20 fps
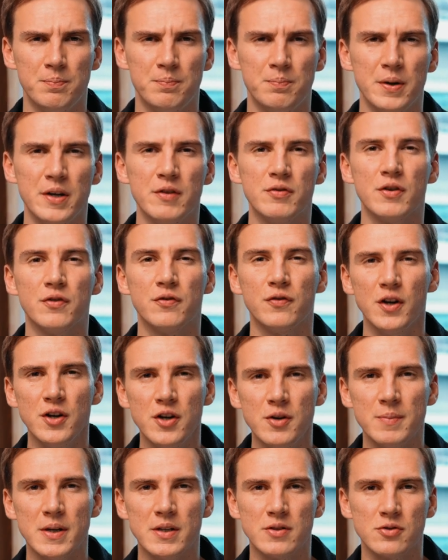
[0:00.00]
But if the
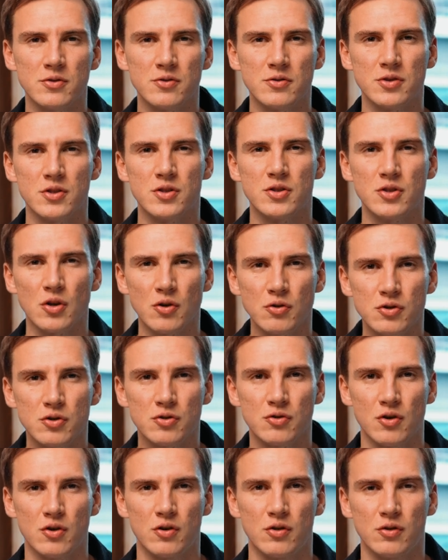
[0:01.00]
fundamentals are so
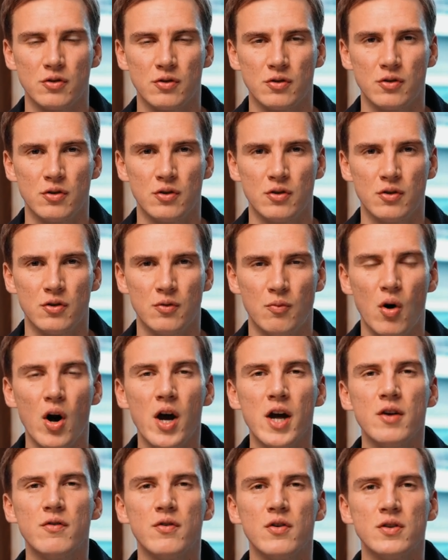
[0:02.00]
strong,
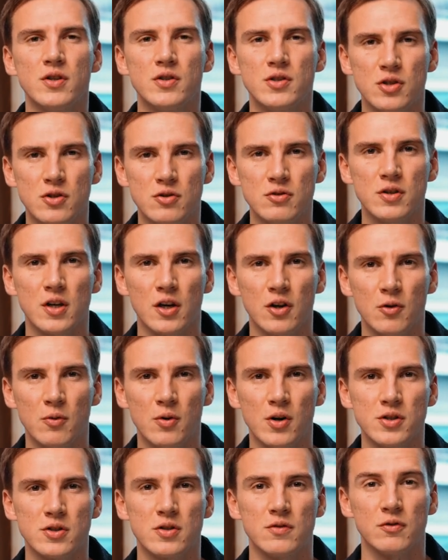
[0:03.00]
why have only 2
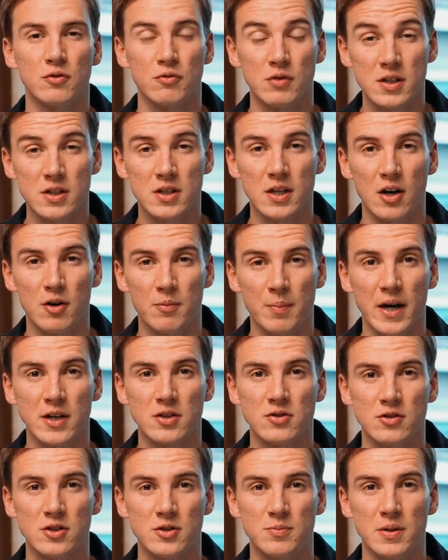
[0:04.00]
gigawatts of grid-scale
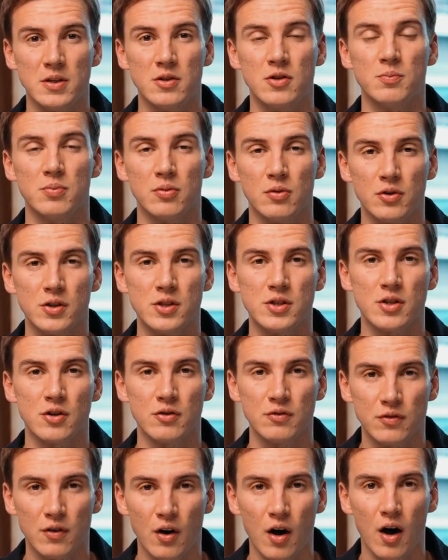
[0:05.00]
batteries been deployed
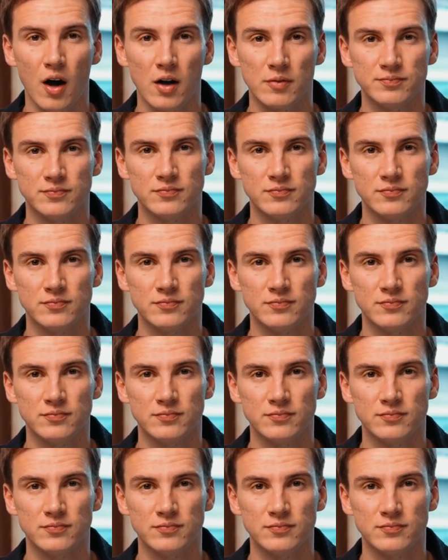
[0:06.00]
so far?